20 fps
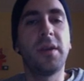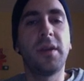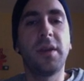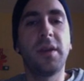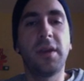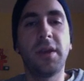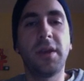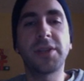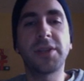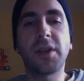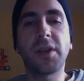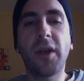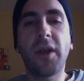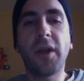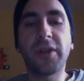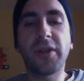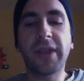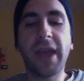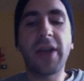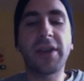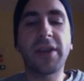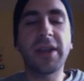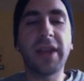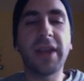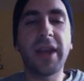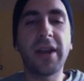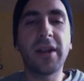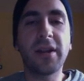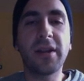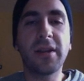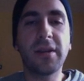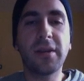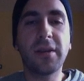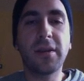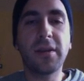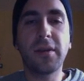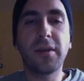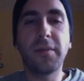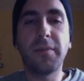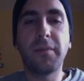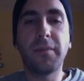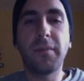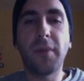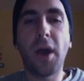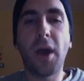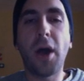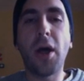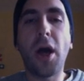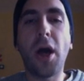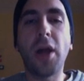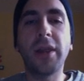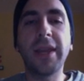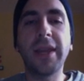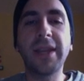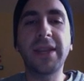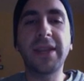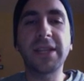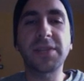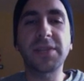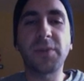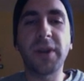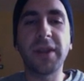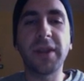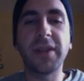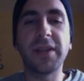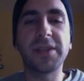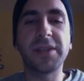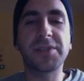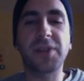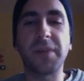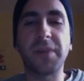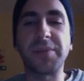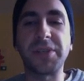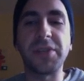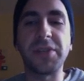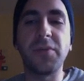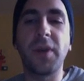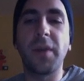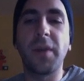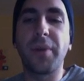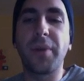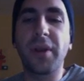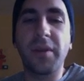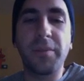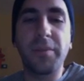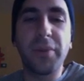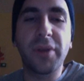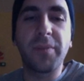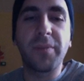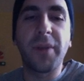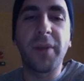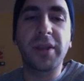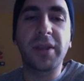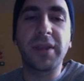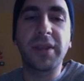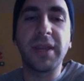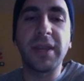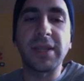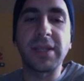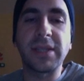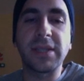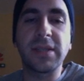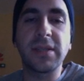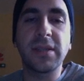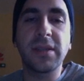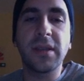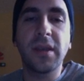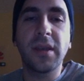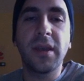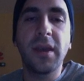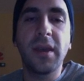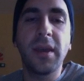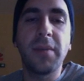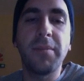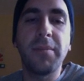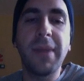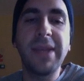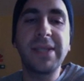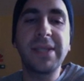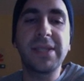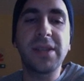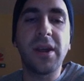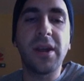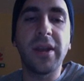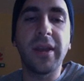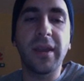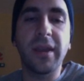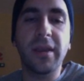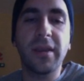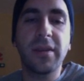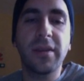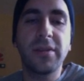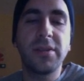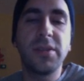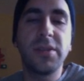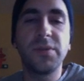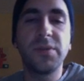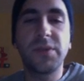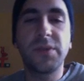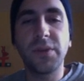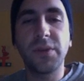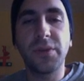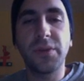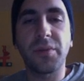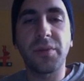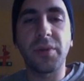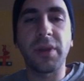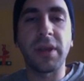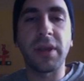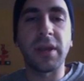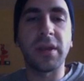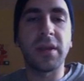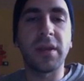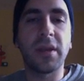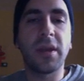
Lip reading: Here's our other calculator. I'll link this one in the description. You want to bookmark this. Masonic, 223.